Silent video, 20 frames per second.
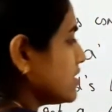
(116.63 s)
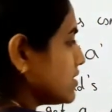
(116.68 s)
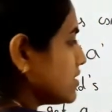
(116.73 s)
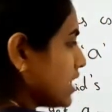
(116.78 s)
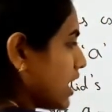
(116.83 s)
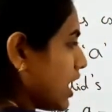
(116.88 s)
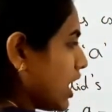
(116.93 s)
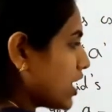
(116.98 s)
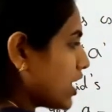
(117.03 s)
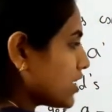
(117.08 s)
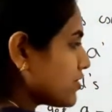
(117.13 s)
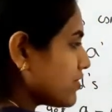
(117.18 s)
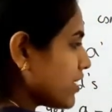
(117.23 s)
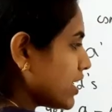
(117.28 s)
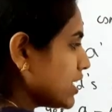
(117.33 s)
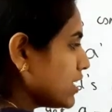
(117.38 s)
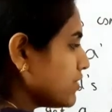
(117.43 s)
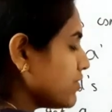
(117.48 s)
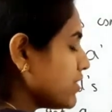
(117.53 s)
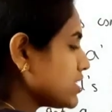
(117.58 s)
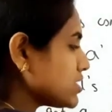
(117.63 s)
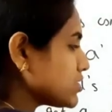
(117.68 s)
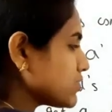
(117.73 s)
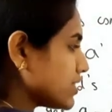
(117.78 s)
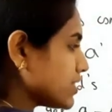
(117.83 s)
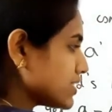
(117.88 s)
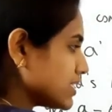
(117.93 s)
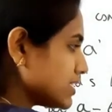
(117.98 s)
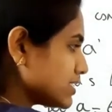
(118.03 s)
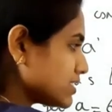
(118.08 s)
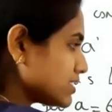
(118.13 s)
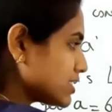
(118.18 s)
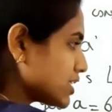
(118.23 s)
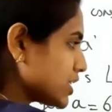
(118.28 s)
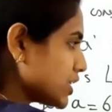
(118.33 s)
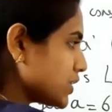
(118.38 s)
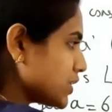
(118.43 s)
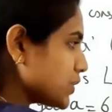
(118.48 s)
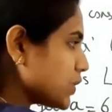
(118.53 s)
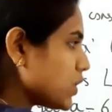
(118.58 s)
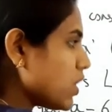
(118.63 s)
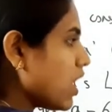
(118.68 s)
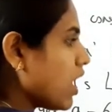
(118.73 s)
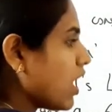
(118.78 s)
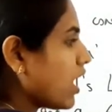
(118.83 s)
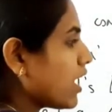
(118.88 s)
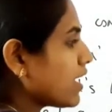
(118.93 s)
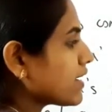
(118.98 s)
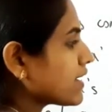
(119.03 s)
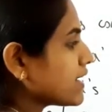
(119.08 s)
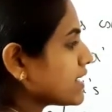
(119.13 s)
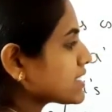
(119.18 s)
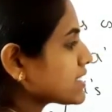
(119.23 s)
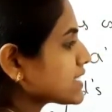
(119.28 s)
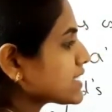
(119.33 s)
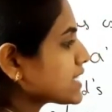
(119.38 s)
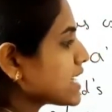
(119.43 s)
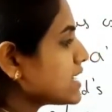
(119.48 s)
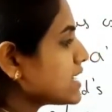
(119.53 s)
r value is whether 0 or less than